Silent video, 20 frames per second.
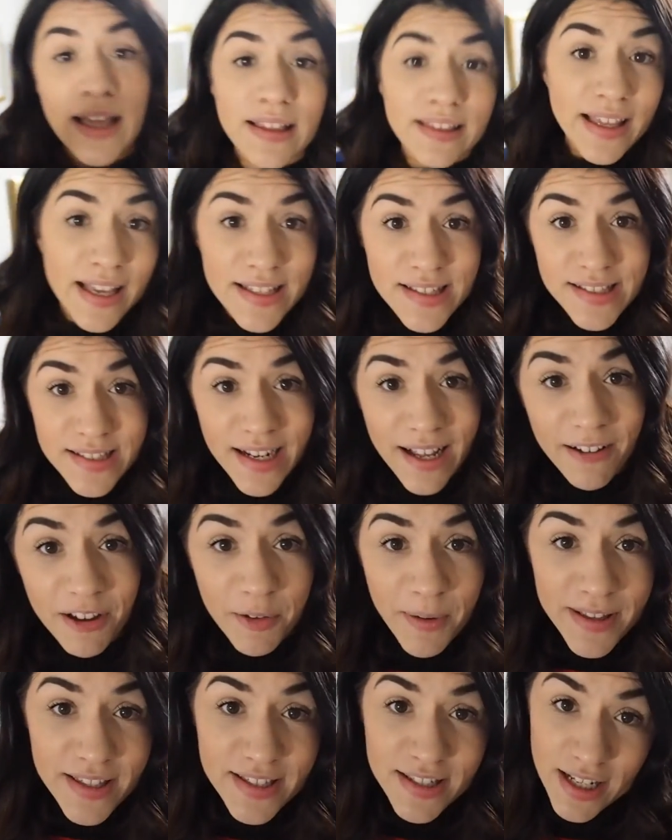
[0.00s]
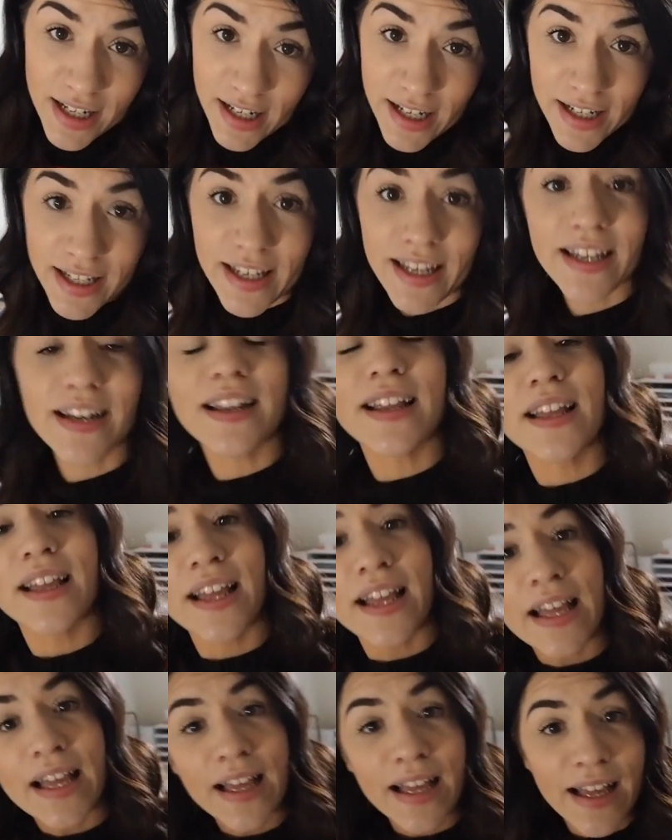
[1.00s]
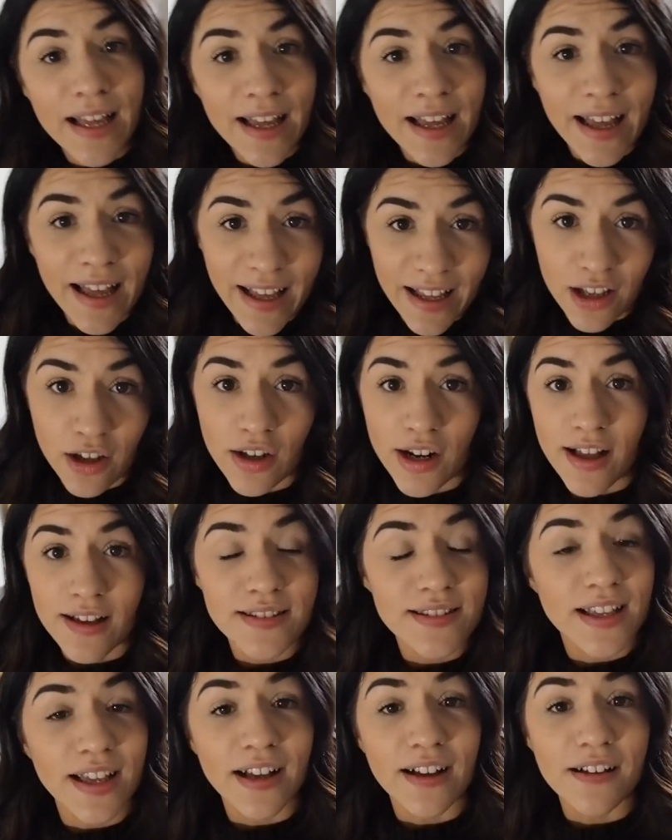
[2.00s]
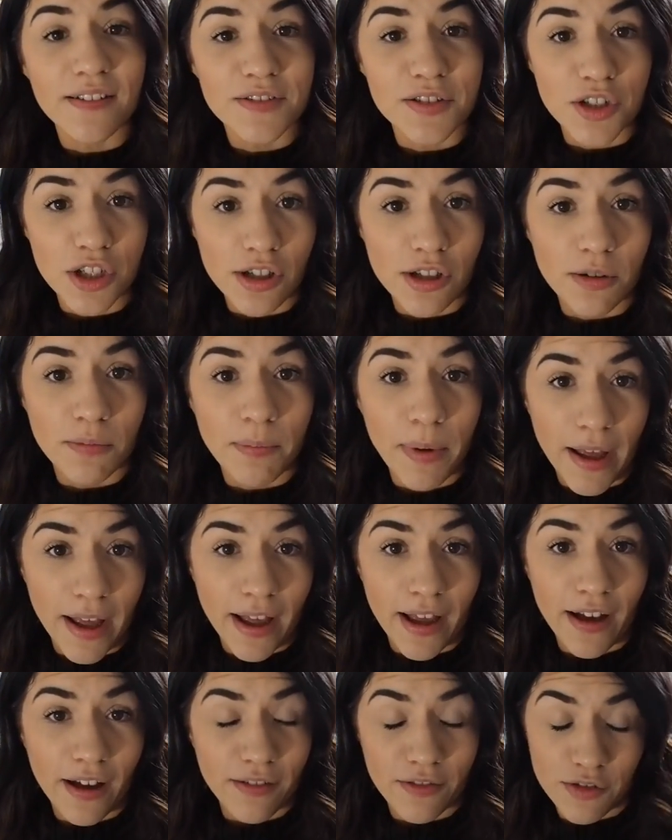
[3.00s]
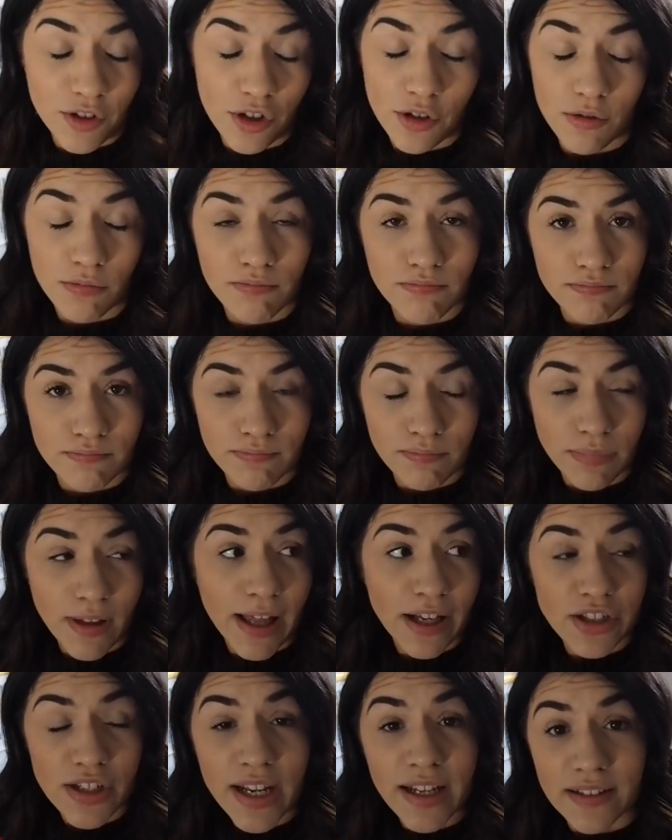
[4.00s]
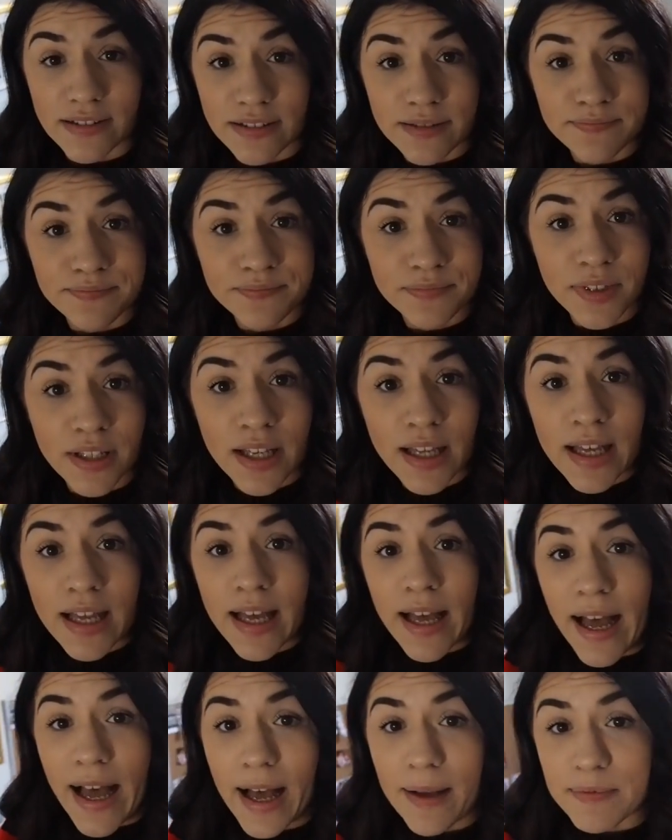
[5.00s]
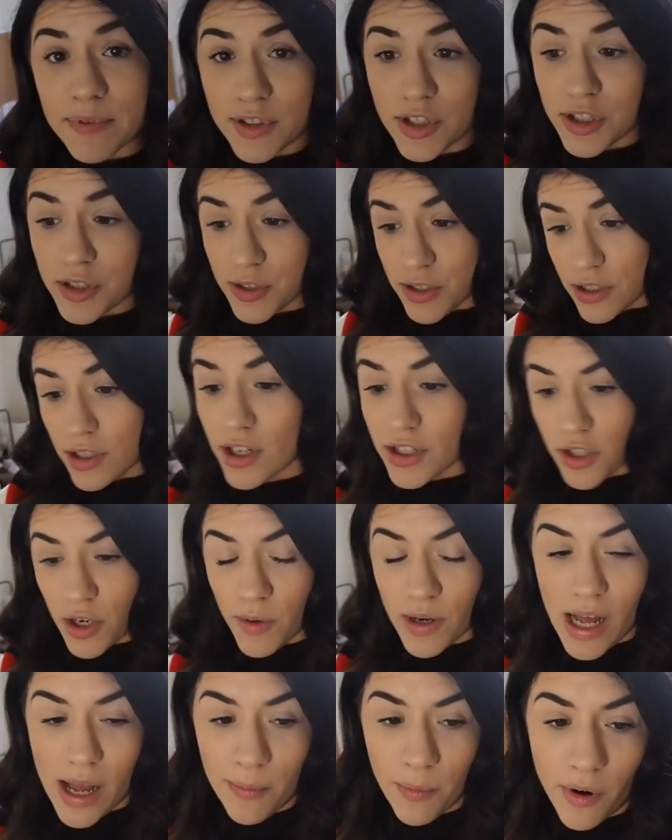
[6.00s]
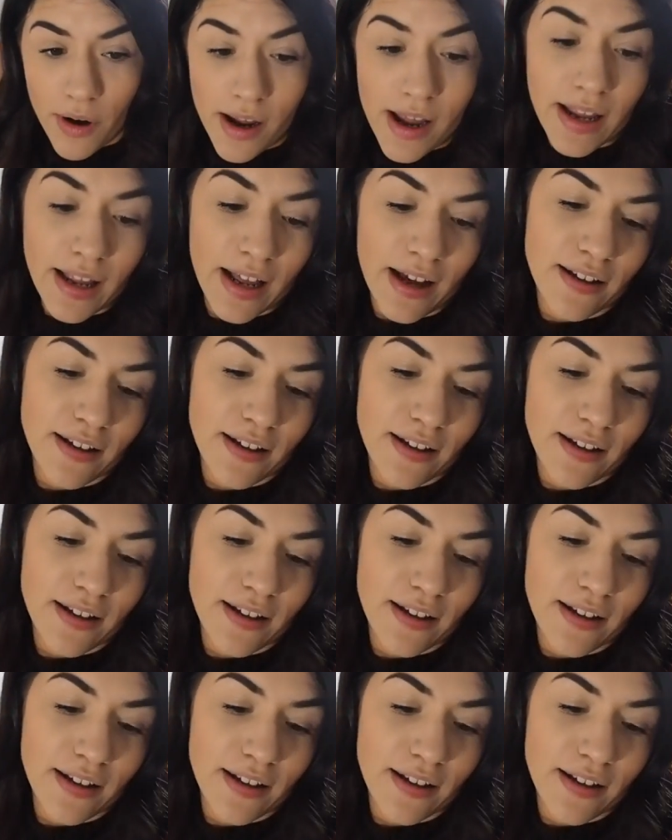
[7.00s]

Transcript: Yesterday we went to Target and got ourselves new black jeans. So I'll show you what I'm wearing.